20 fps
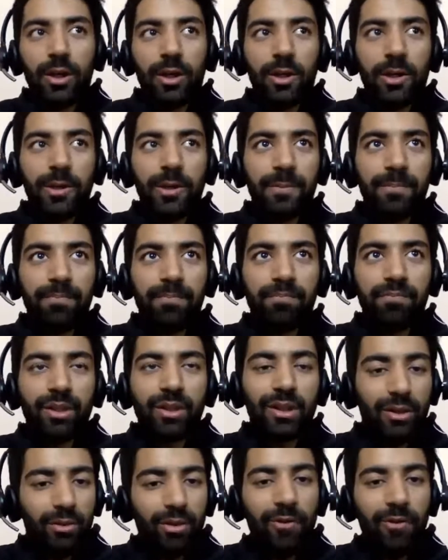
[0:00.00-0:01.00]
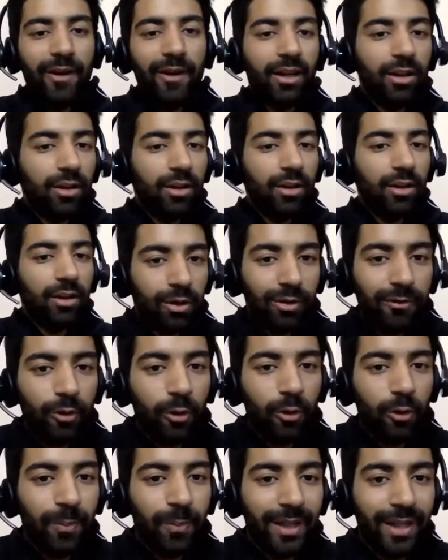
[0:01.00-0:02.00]
Uh, you'll find a lot of
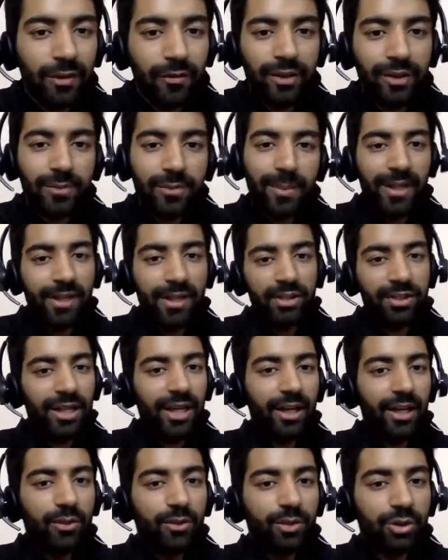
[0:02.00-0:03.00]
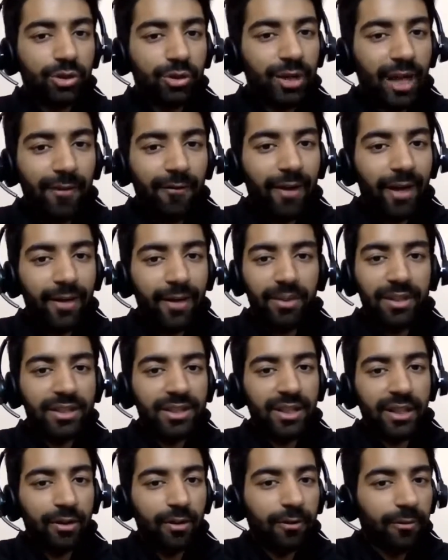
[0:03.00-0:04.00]
openings which mention that you should have
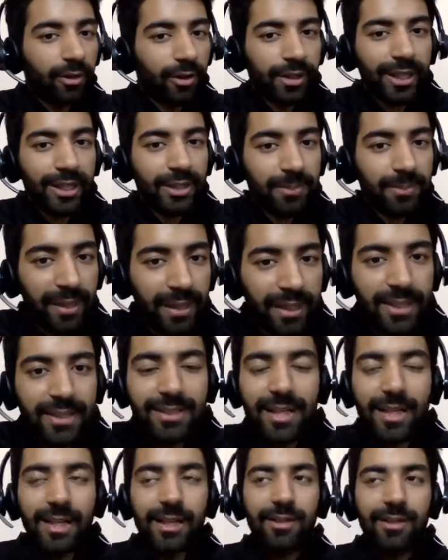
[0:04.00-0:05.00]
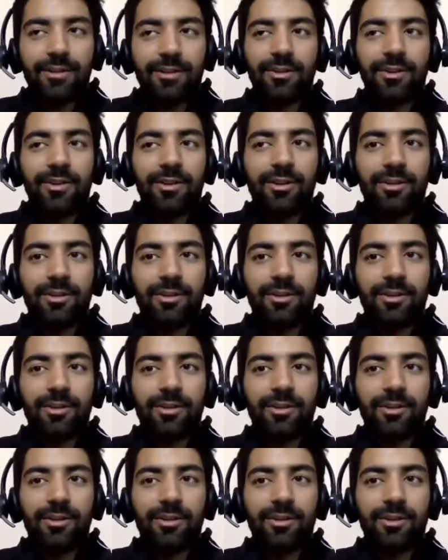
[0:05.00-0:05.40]
1+ year of work experience, and